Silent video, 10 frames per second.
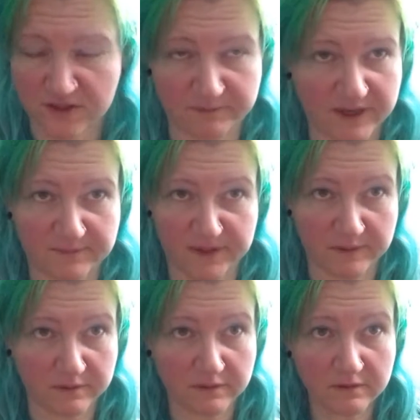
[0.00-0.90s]
are bad
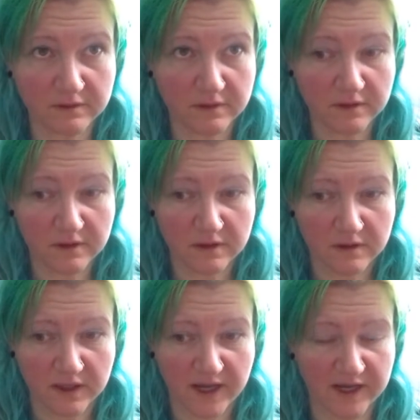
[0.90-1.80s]
people,
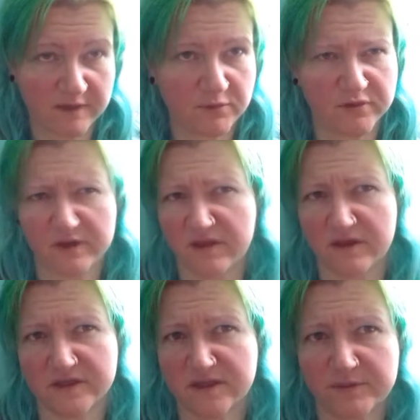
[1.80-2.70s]
any more than I
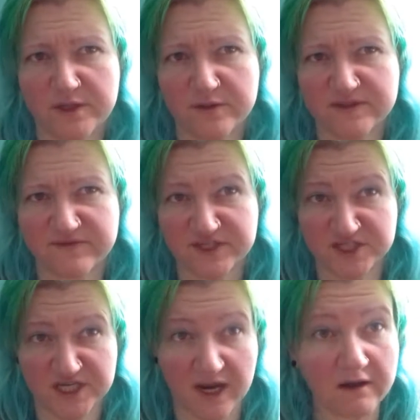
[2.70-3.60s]
think somebody who is a
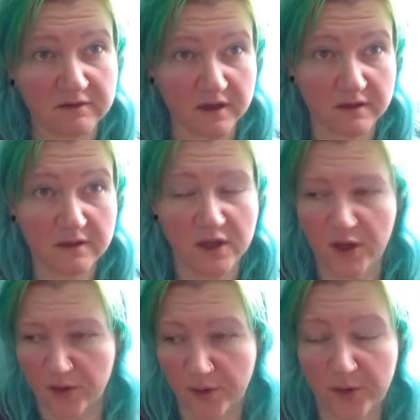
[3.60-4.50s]
vegetarian
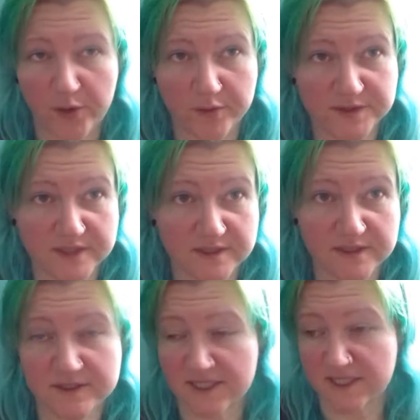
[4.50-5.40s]
who
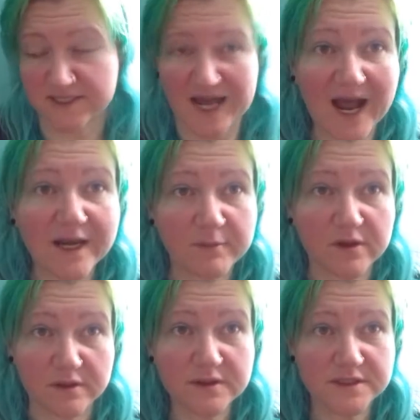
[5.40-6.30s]
doesn't eat
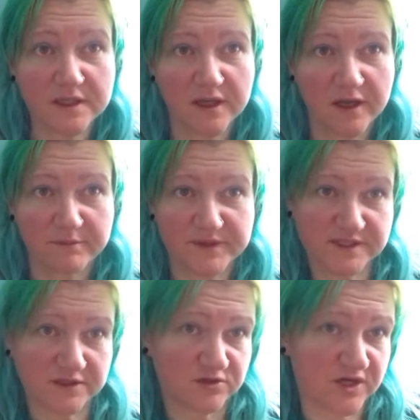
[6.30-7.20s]
animals but
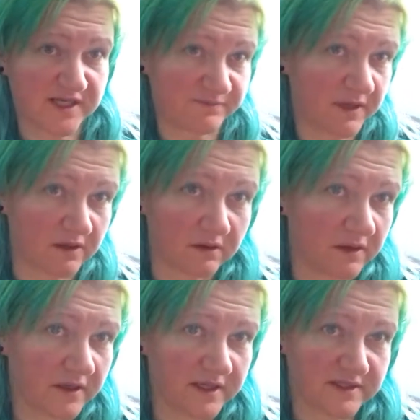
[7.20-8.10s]
still drinks milk
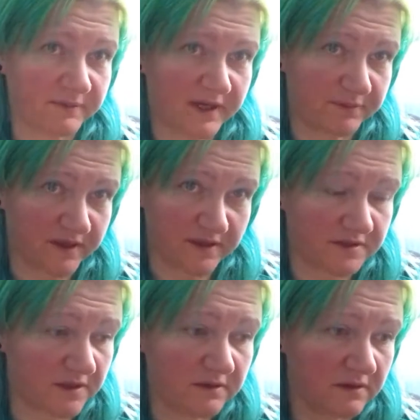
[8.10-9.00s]
is a bad
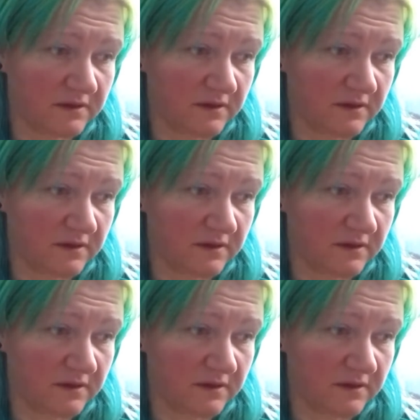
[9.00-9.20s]
person.